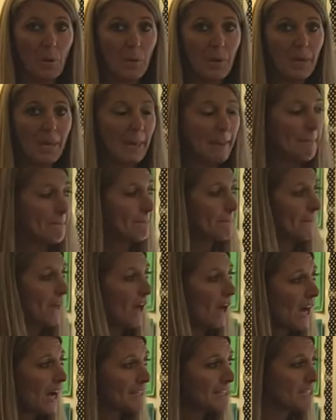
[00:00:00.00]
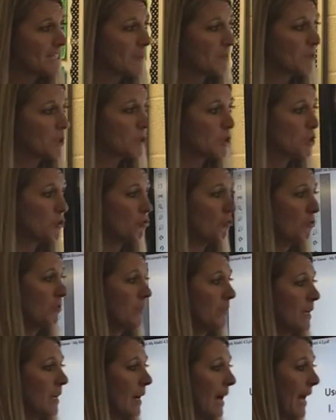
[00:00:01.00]
Okay, on to number 2.
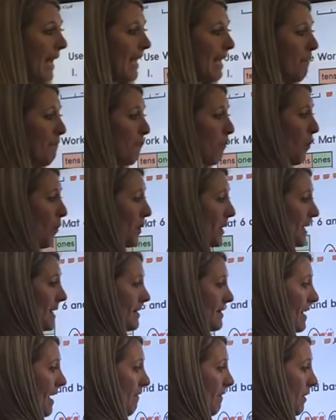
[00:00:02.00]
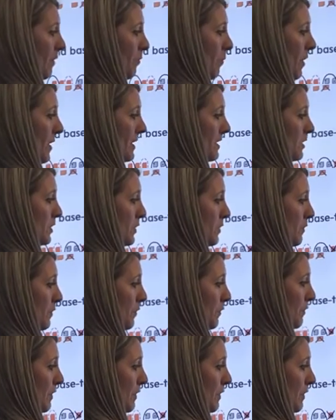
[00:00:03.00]
I have 47, 1, 2,